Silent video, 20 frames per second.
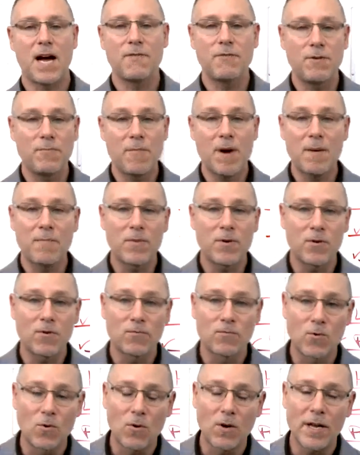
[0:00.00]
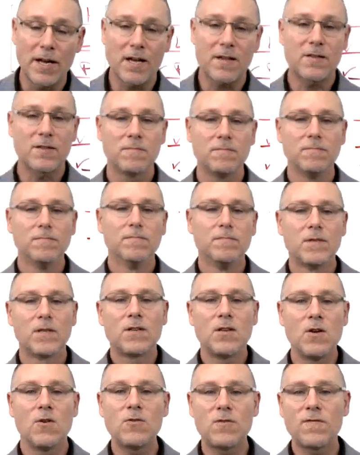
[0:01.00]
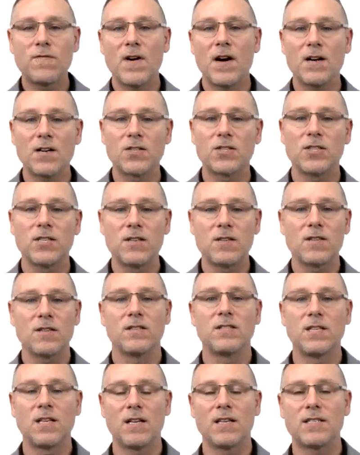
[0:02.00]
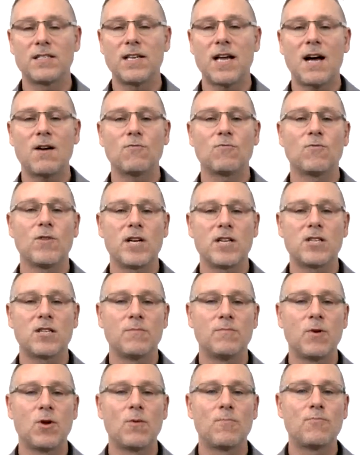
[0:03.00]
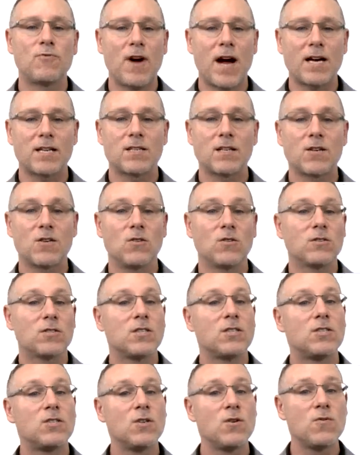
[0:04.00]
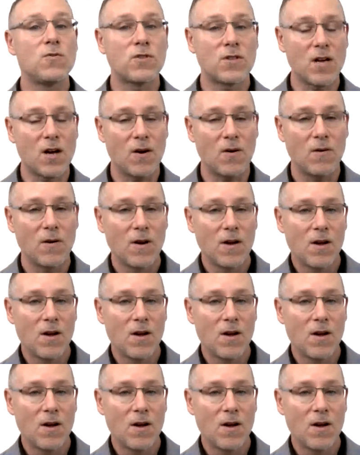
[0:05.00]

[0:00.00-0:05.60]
Remember, the rule is use functions until it's not reasonable or practical to do so.